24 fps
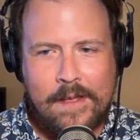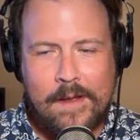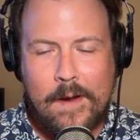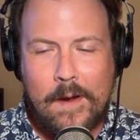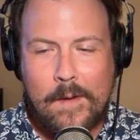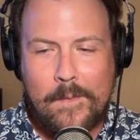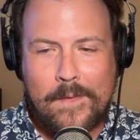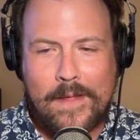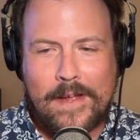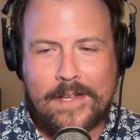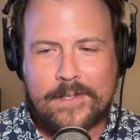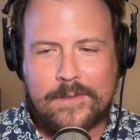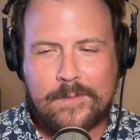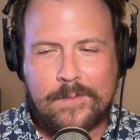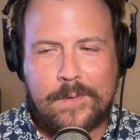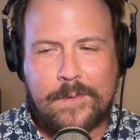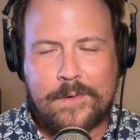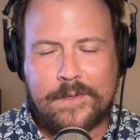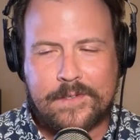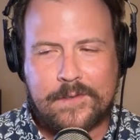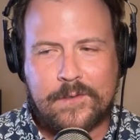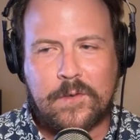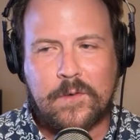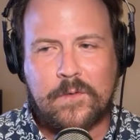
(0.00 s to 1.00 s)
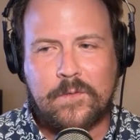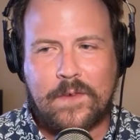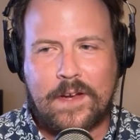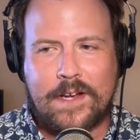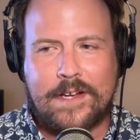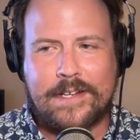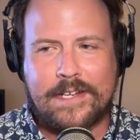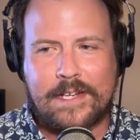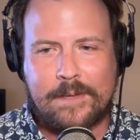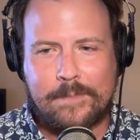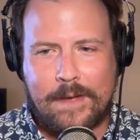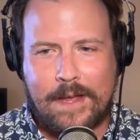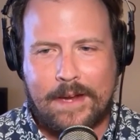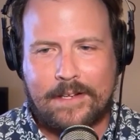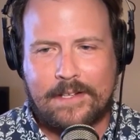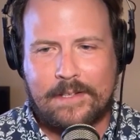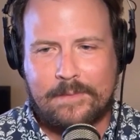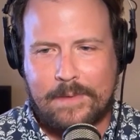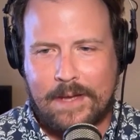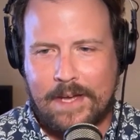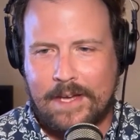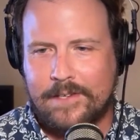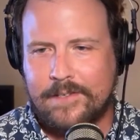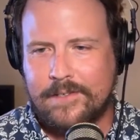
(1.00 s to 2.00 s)
And that's when we were still fighting to get back in
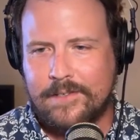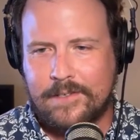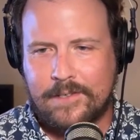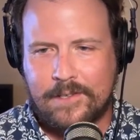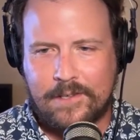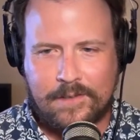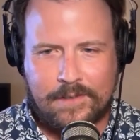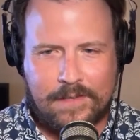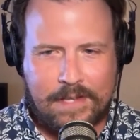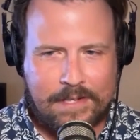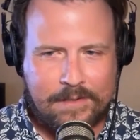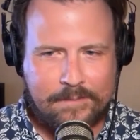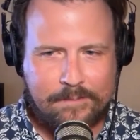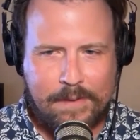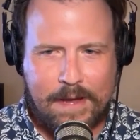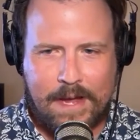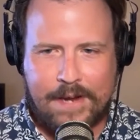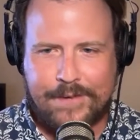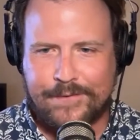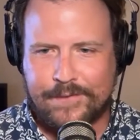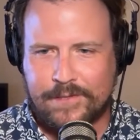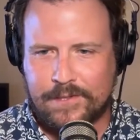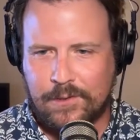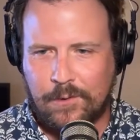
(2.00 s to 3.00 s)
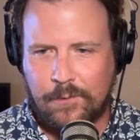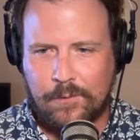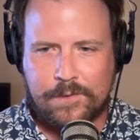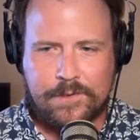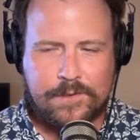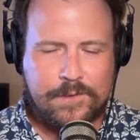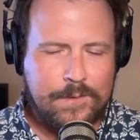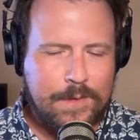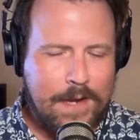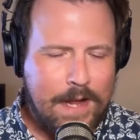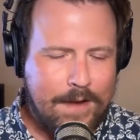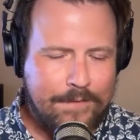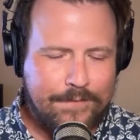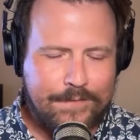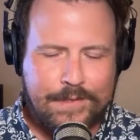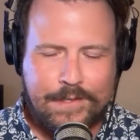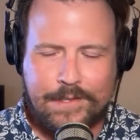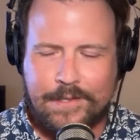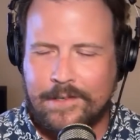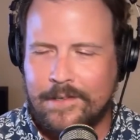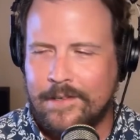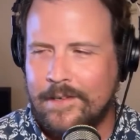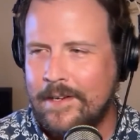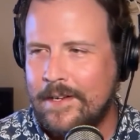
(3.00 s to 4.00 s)
the match, and that's Patrick scores soon
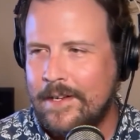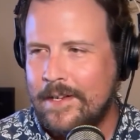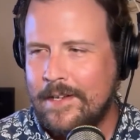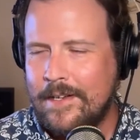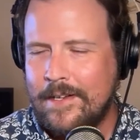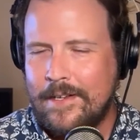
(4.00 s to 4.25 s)
after.